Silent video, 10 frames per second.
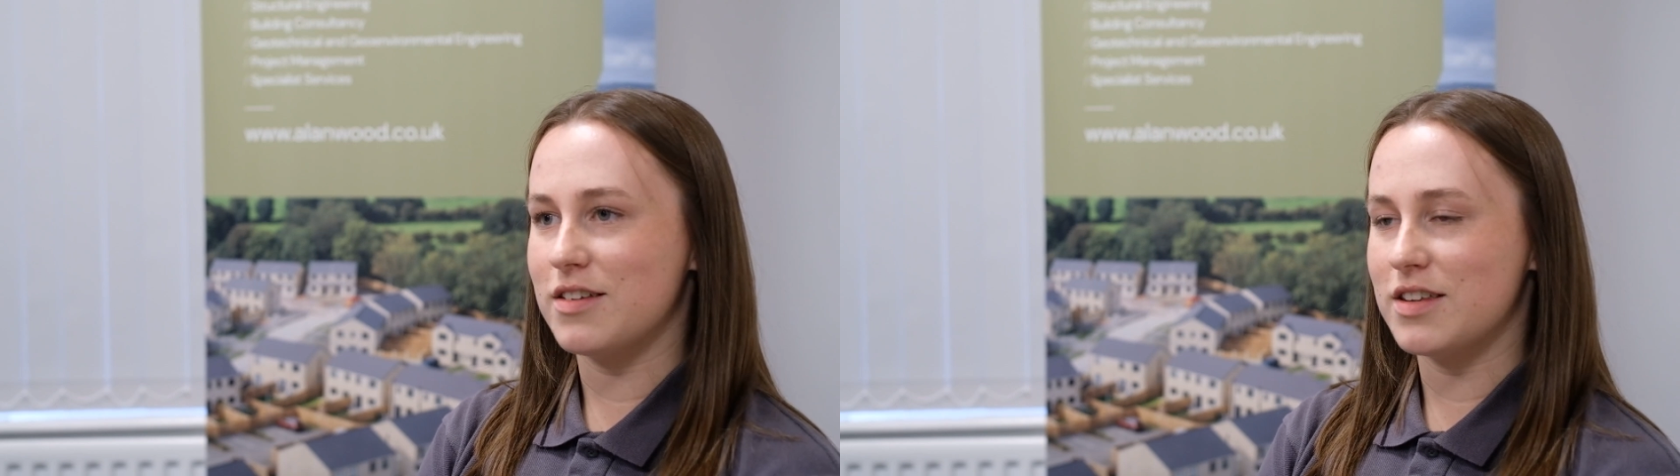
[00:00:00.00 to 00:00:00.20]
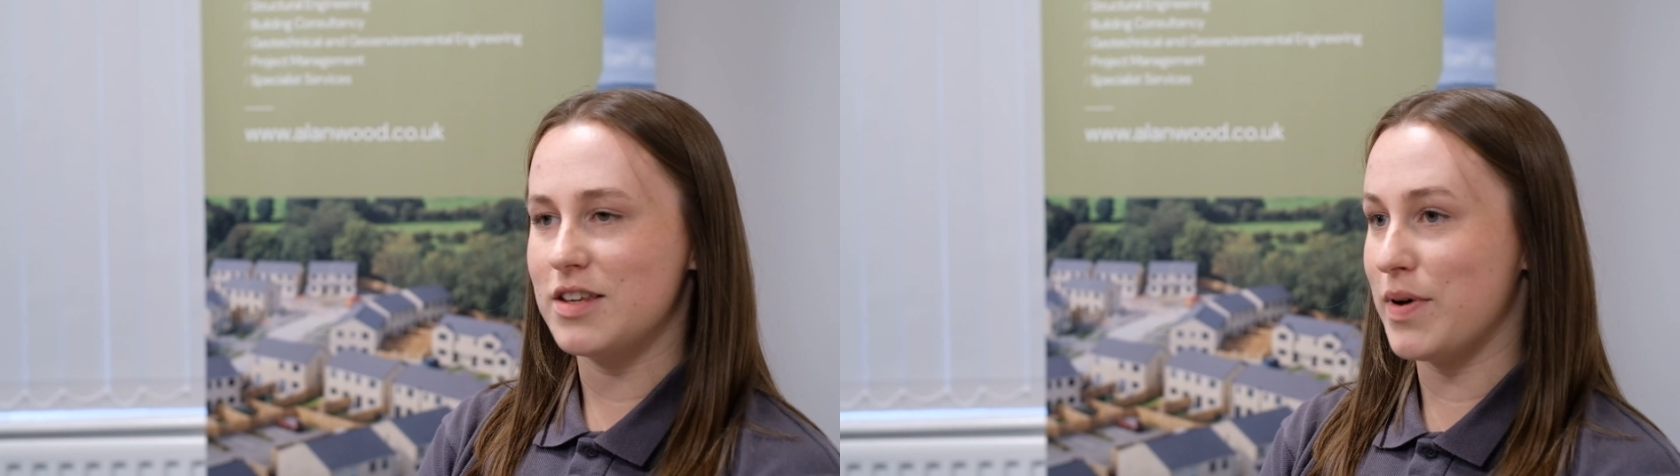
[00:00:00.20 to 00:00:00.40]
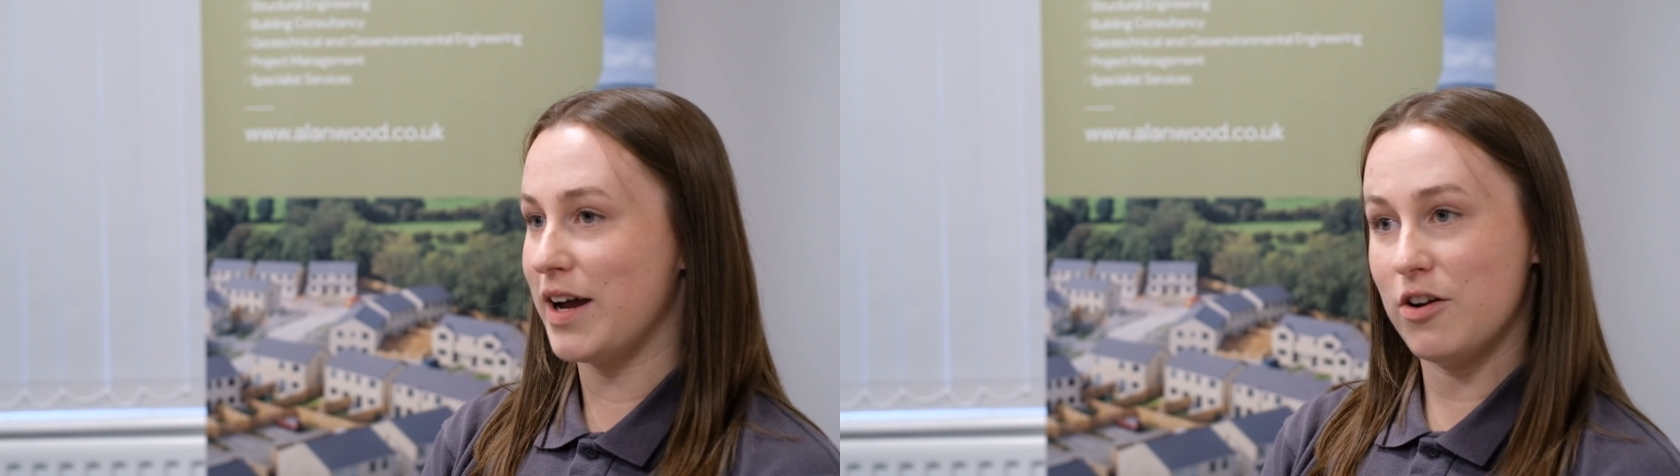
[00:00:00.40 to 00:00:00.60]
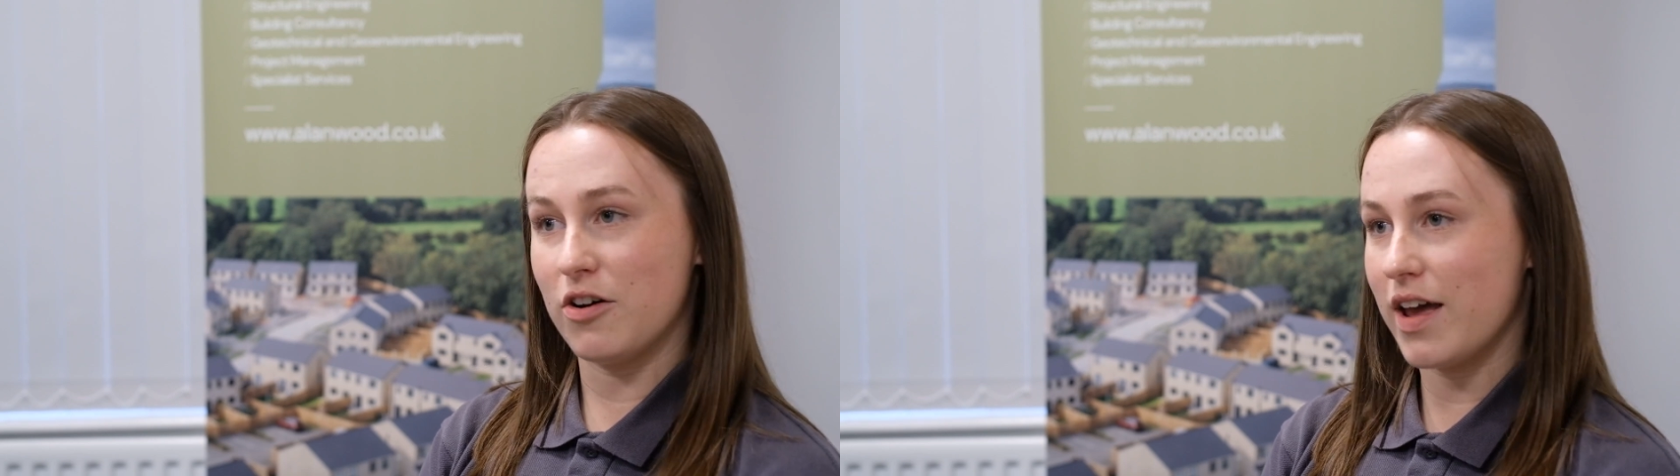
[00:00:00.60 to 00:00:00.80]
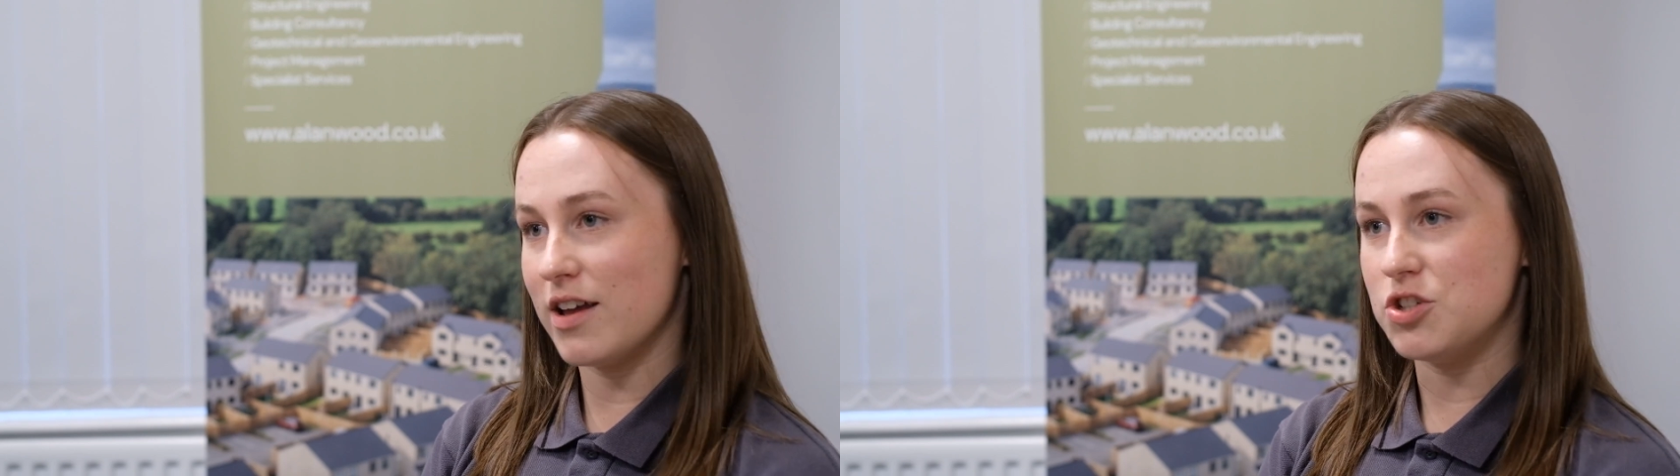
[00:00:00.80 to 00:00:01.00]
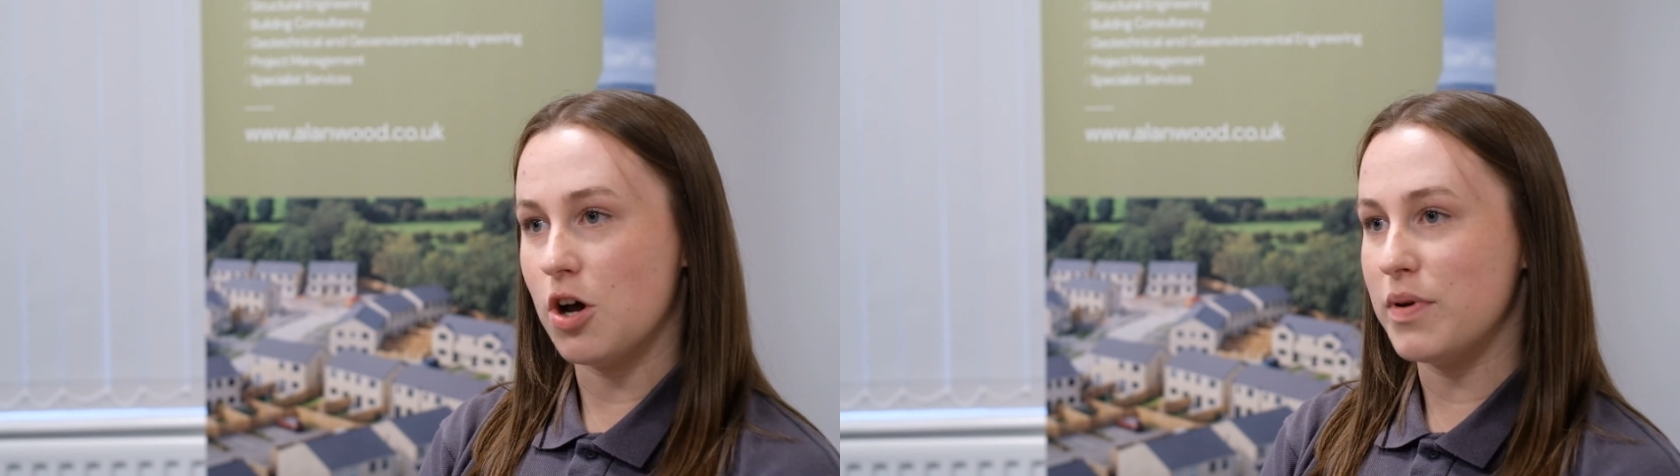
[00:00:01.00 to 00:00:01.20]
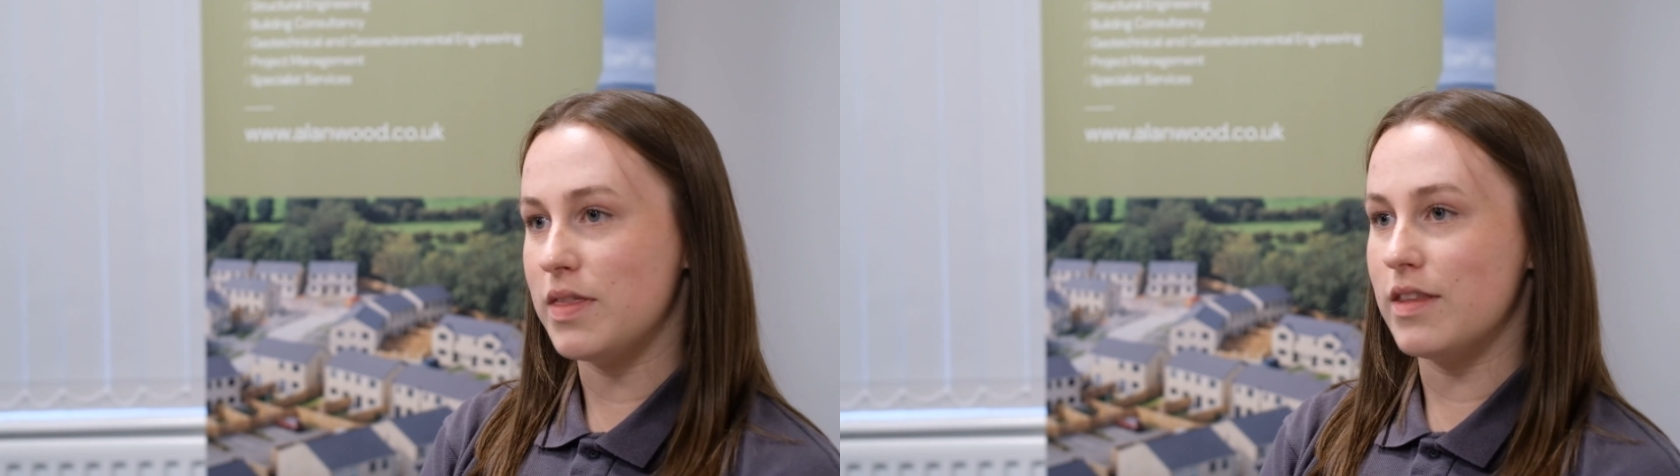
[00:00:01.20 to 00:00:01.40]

You might not get a job in